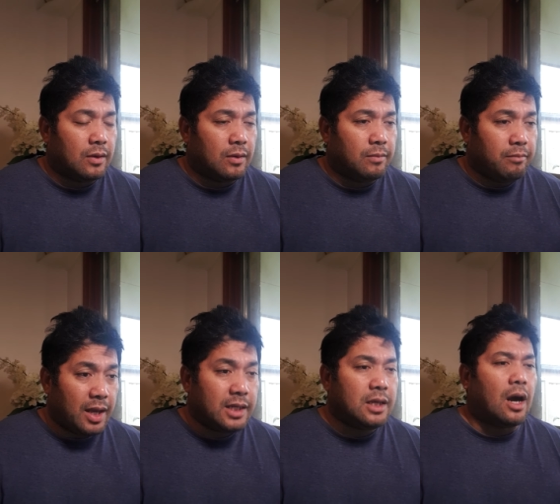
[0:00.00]

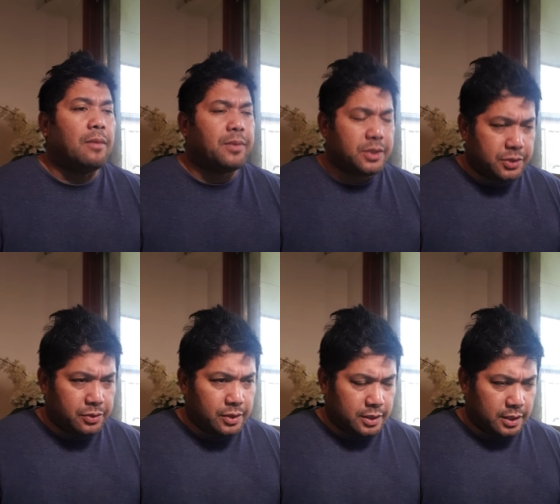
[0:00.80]
many
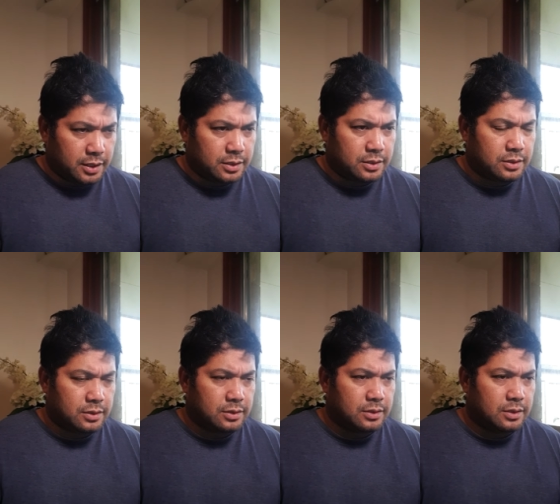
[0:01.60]
opportunities
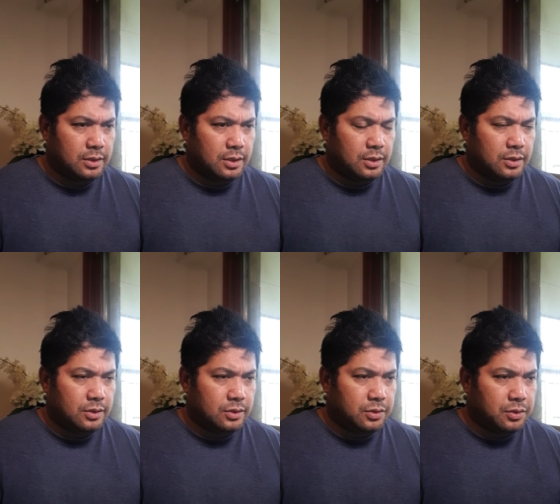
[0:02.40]

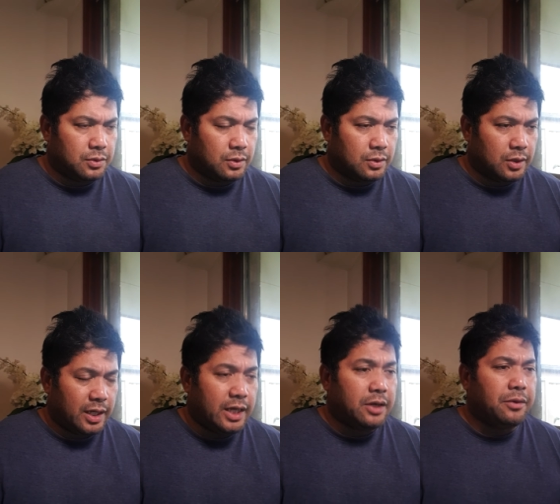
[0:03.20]
to
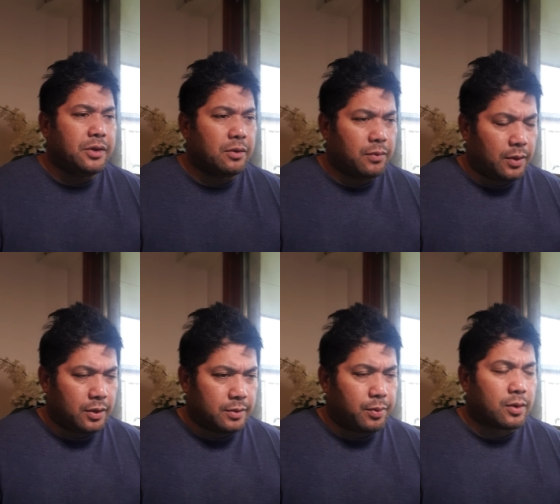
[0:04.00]
hear your
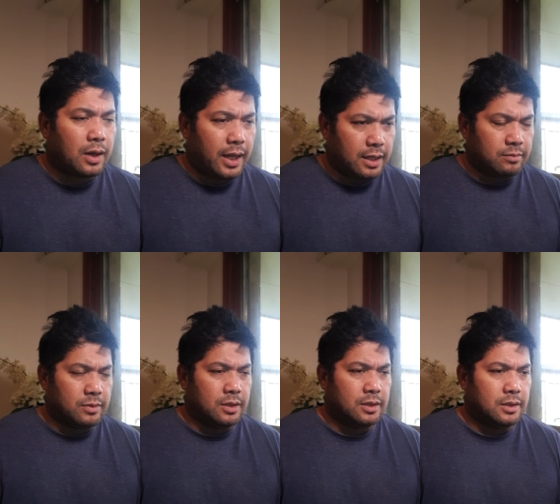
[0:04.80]
word proclaimed.
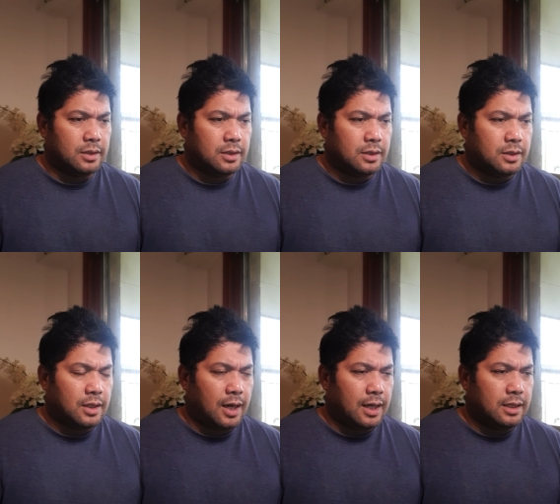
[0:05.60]

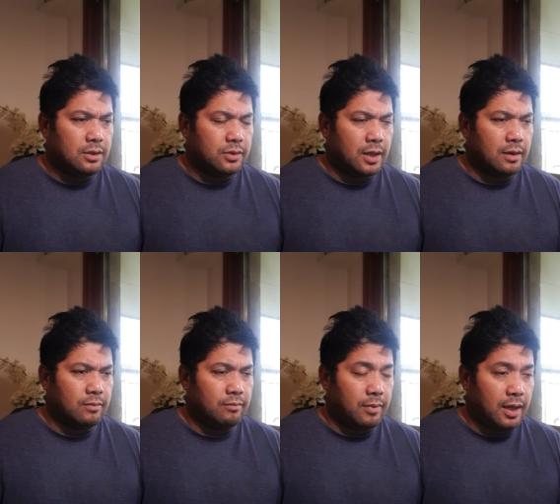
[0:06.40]
Hallelujah.
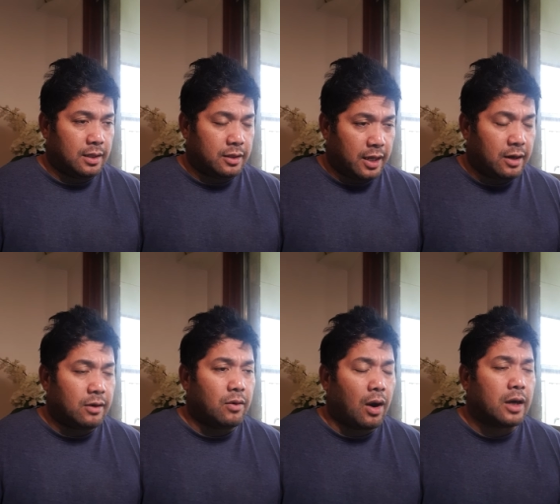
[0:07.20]
May
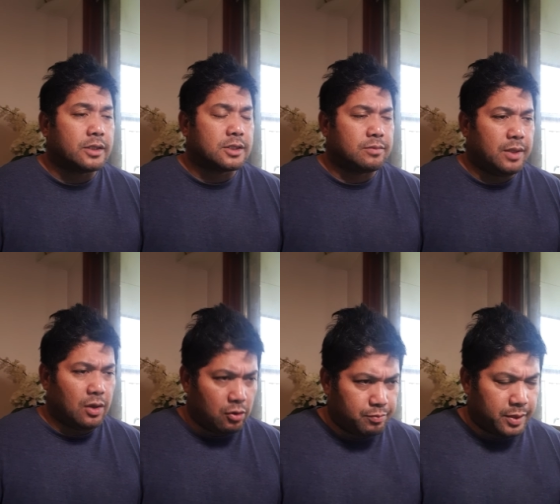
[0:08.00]
their hearts be
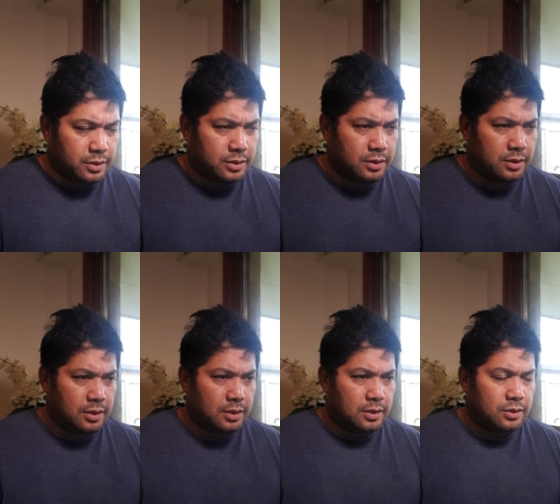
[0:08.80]
opened
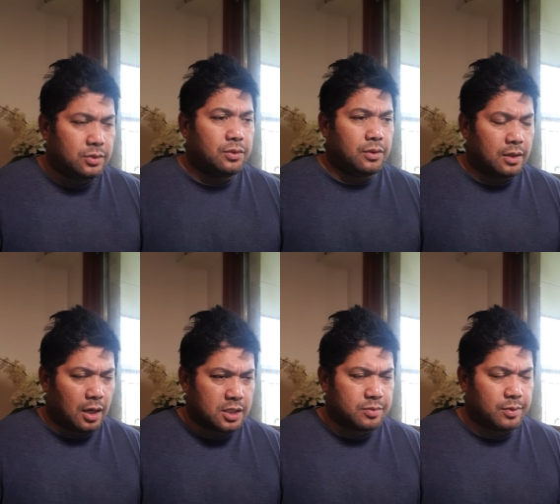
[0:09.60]
to the
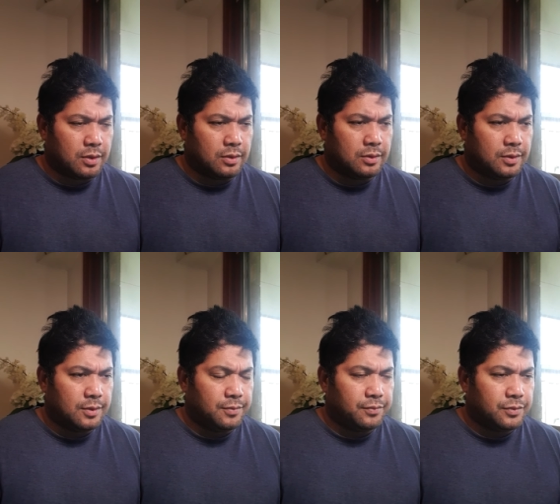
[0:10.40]
gospel,
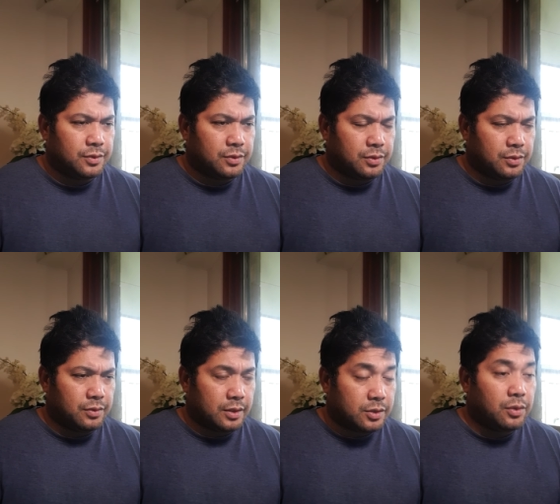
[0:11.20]
to
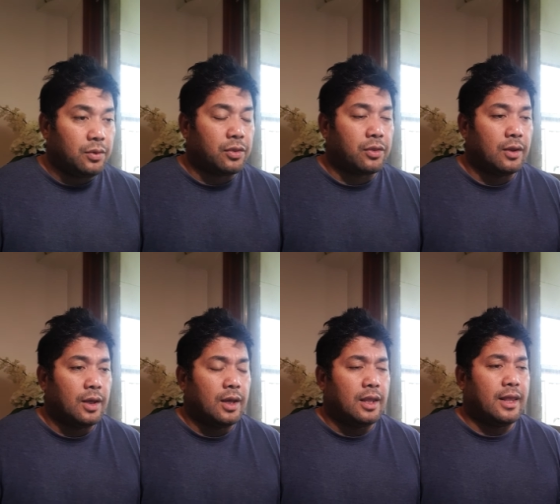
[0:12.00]
the truth
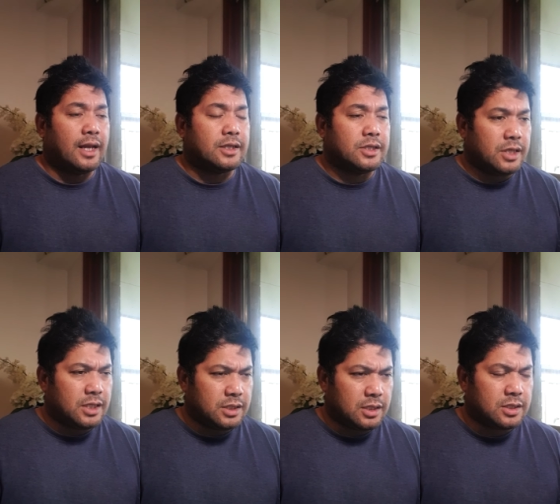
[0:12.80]
that
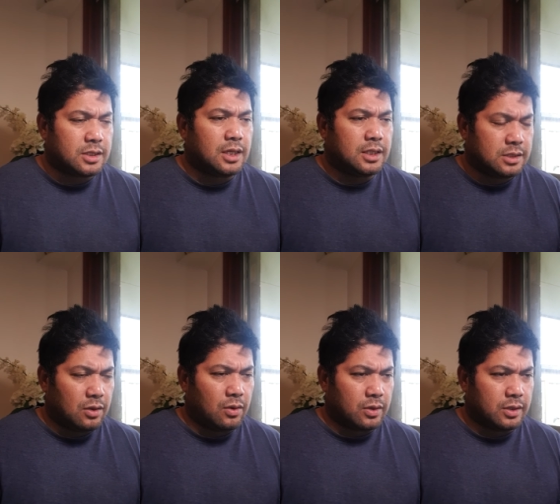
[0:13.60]
Jesus is
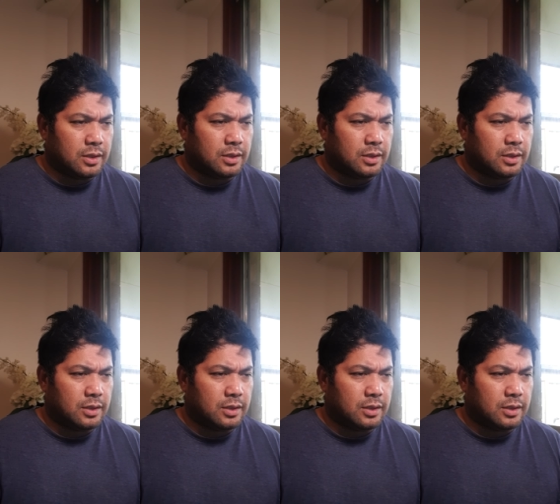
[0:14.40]
Lord.